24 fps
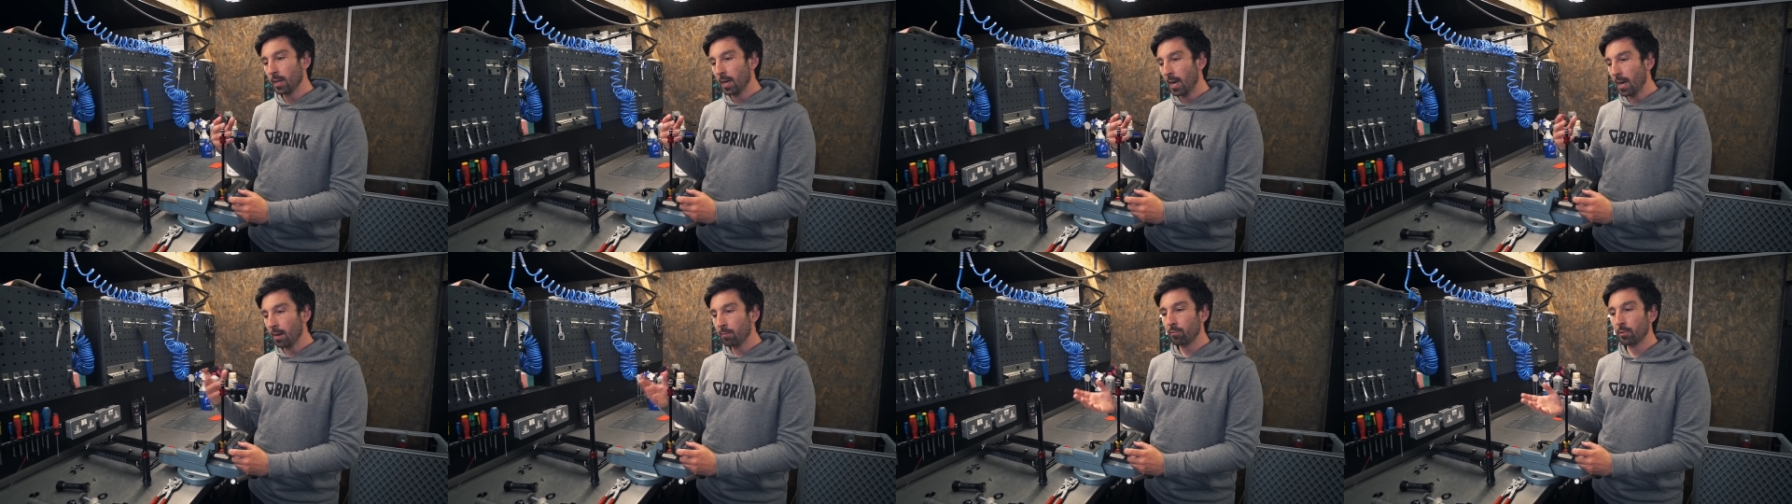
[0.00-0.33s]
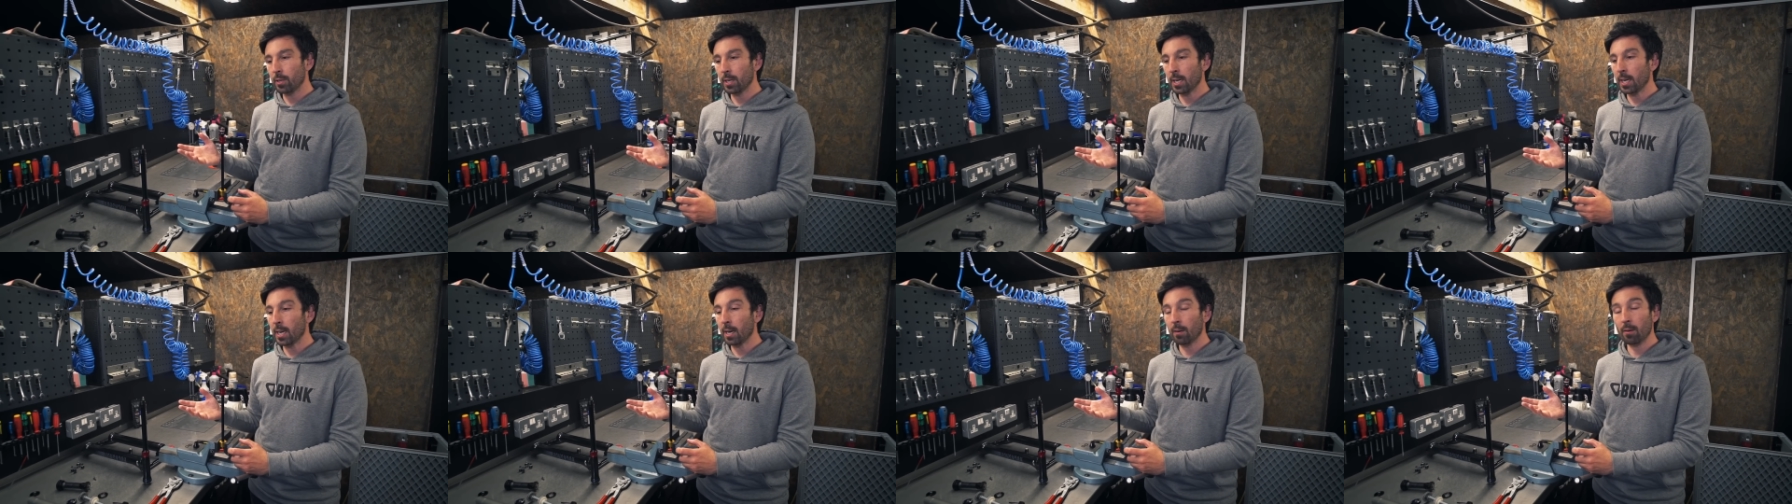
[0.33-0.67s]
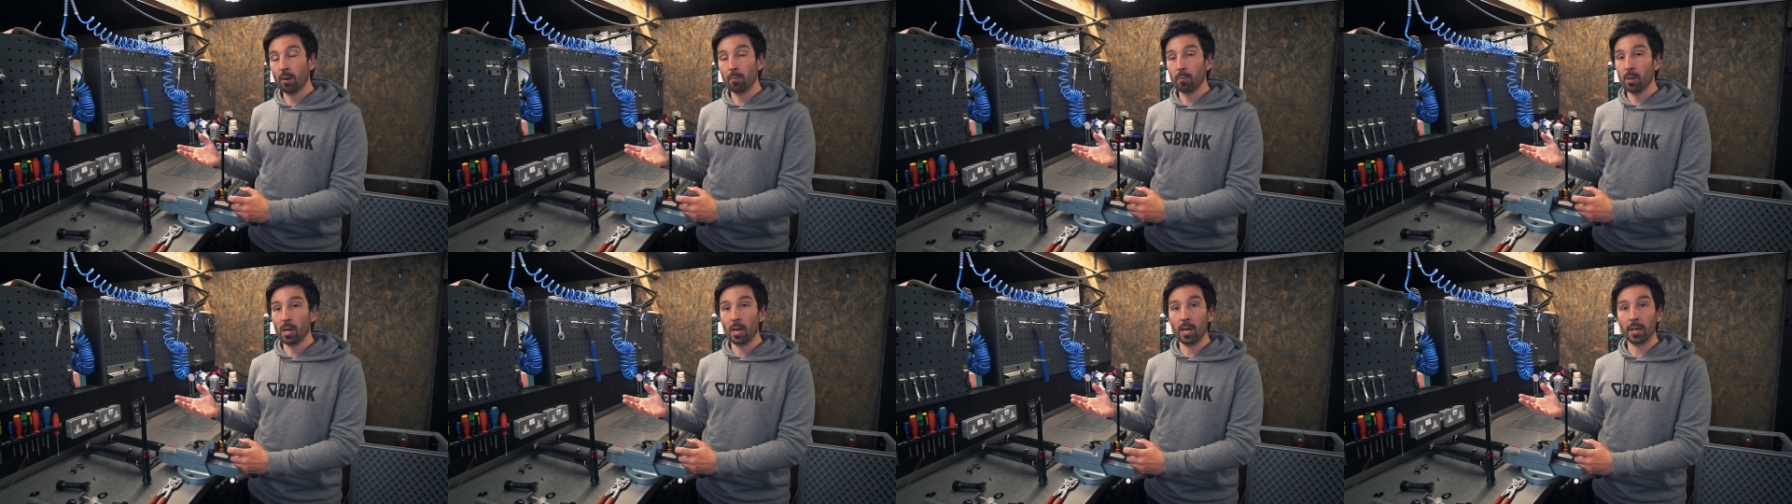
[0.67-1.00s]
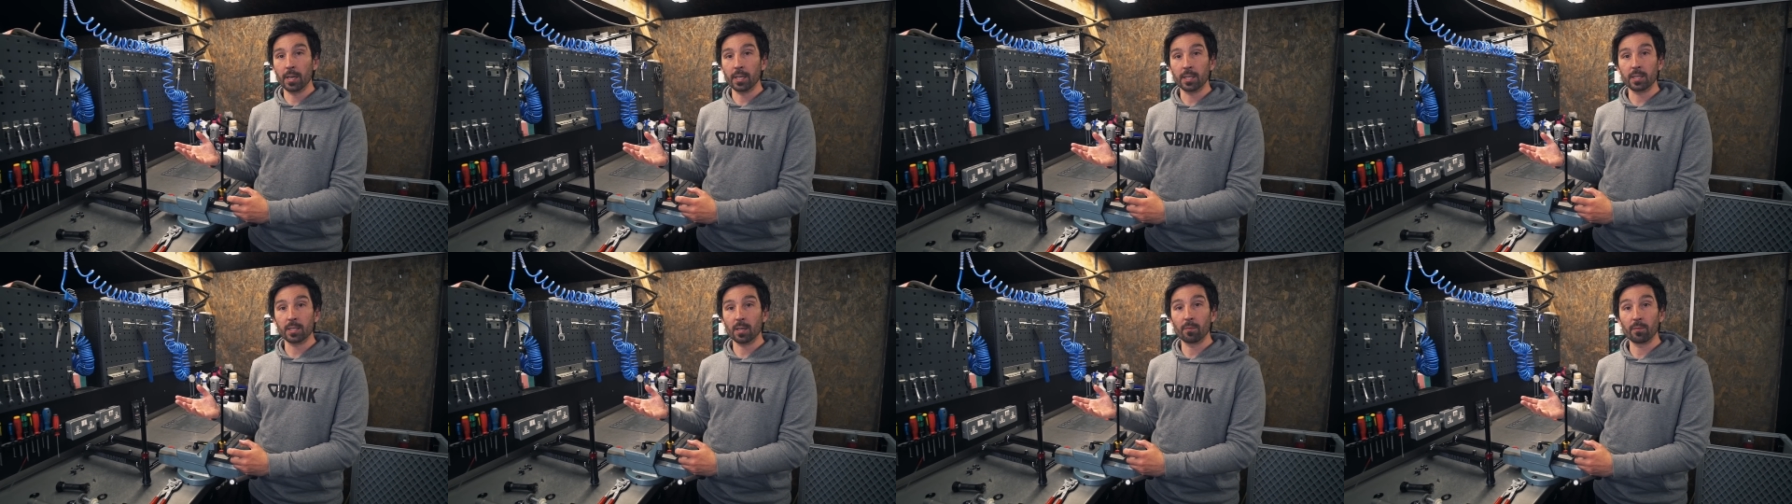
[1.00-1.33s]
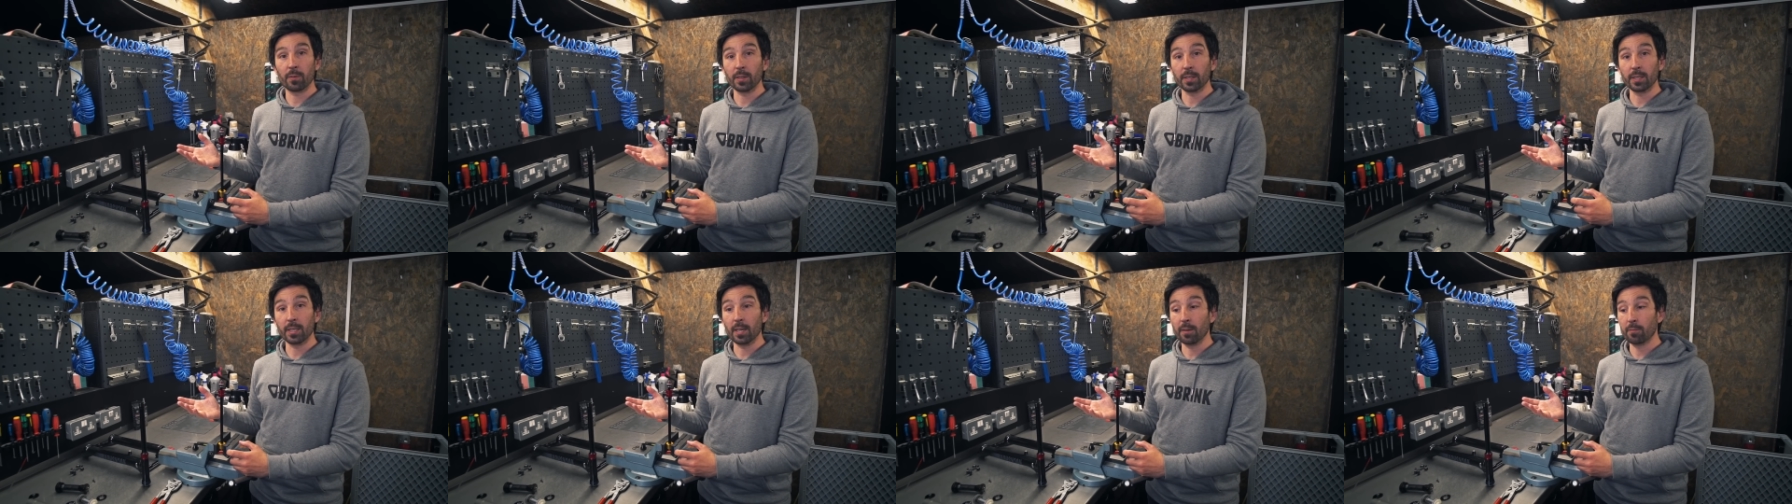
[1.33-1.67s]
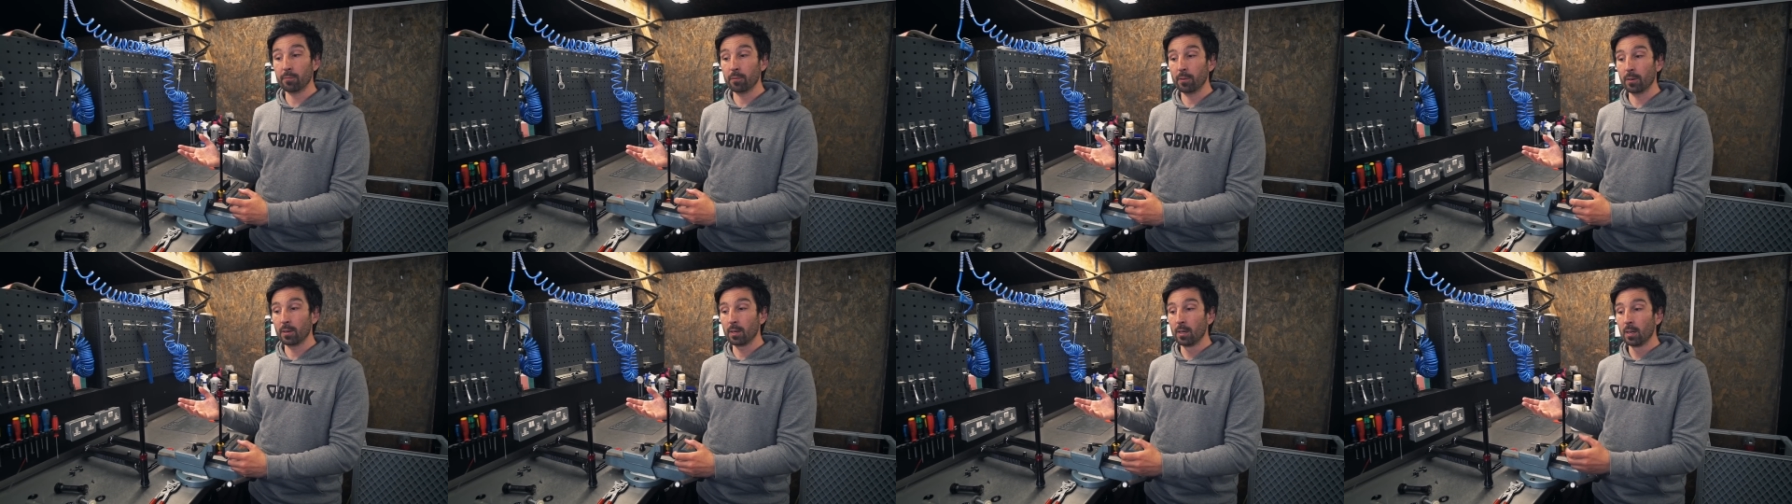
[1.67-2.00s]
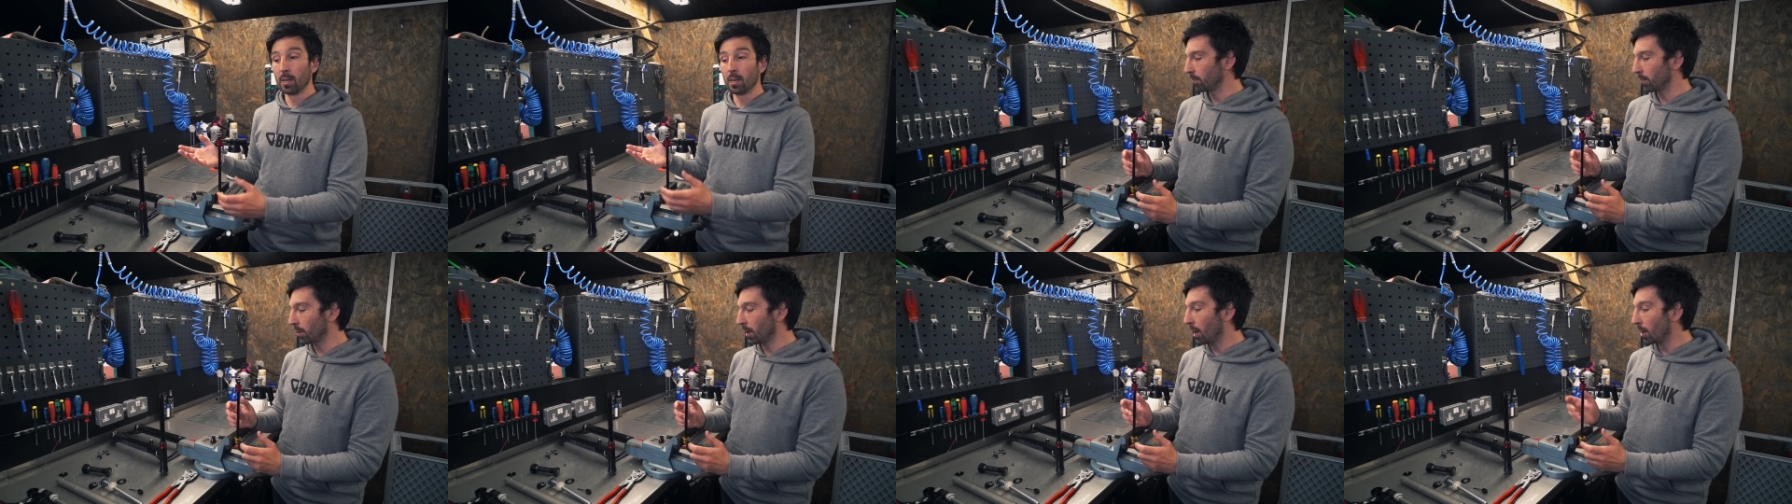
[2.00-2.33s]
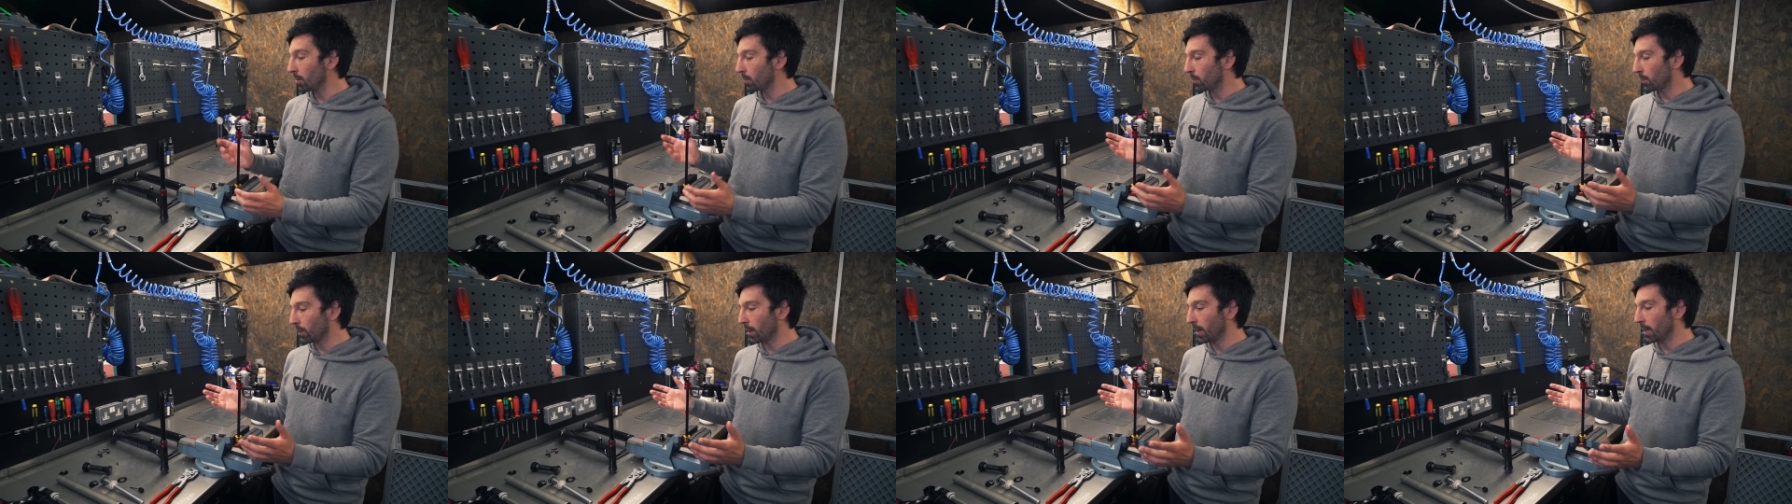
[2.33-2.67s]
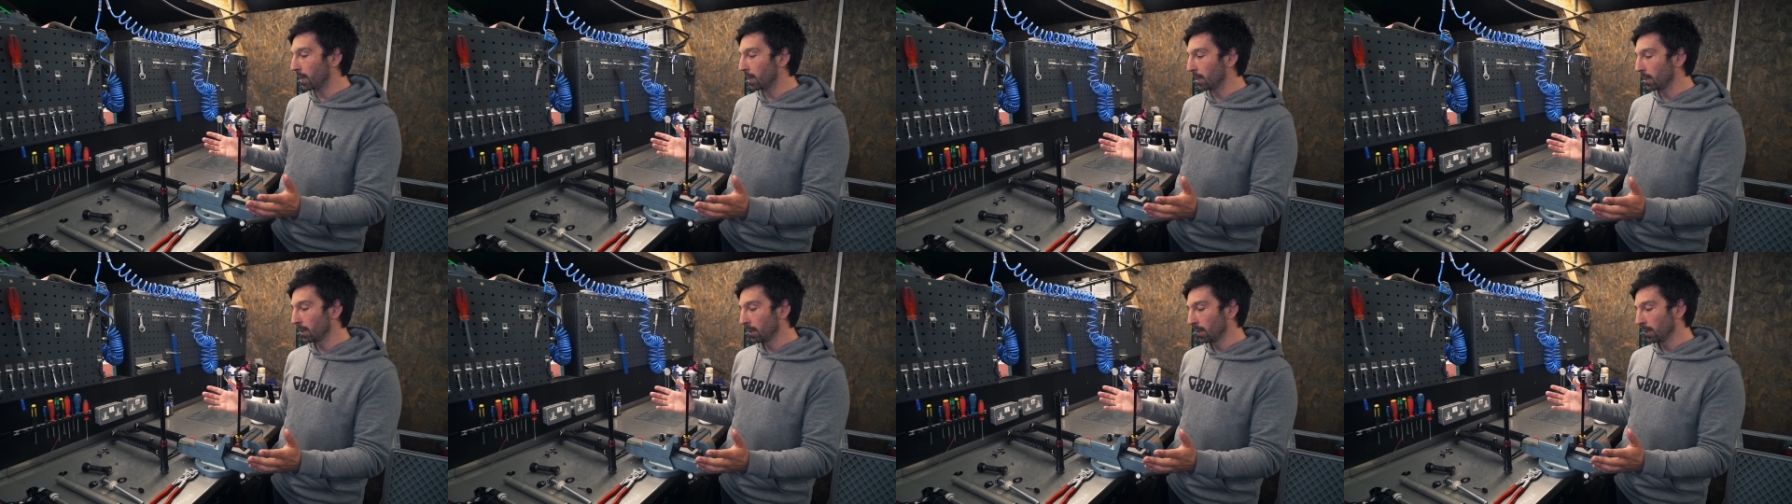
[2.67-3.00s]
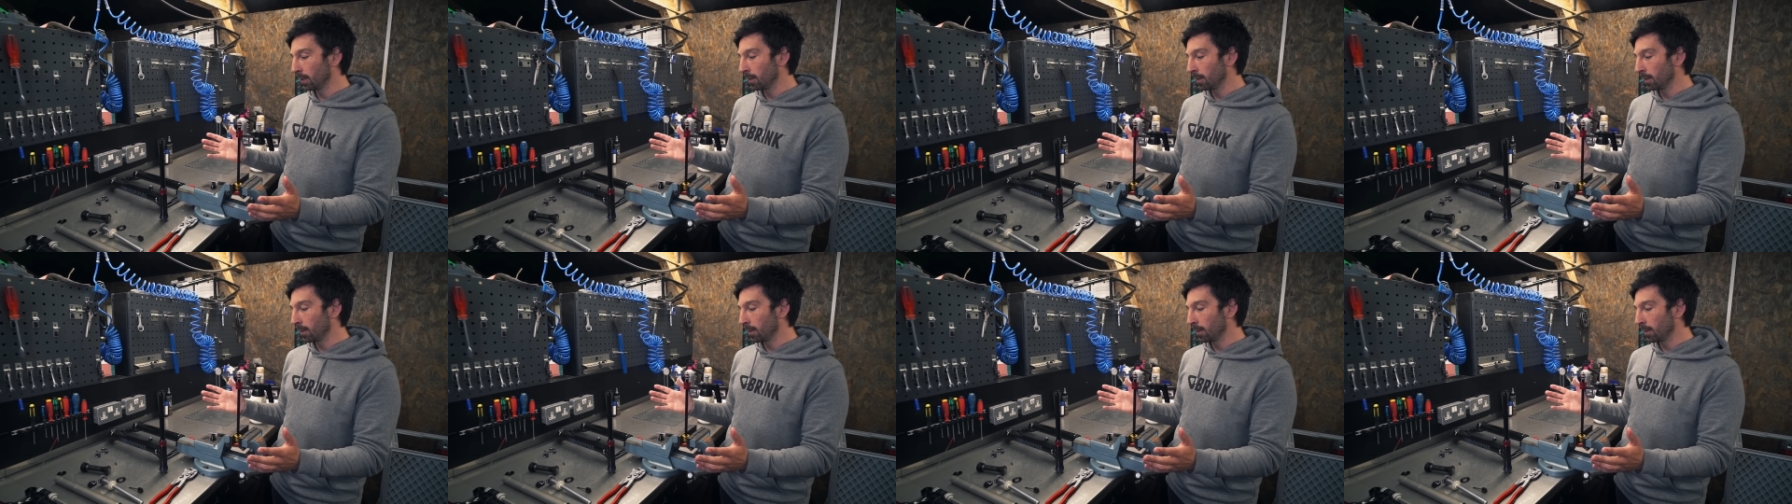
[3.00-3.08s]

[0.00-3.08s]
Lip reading: Every year I'm learning something different, but hopefully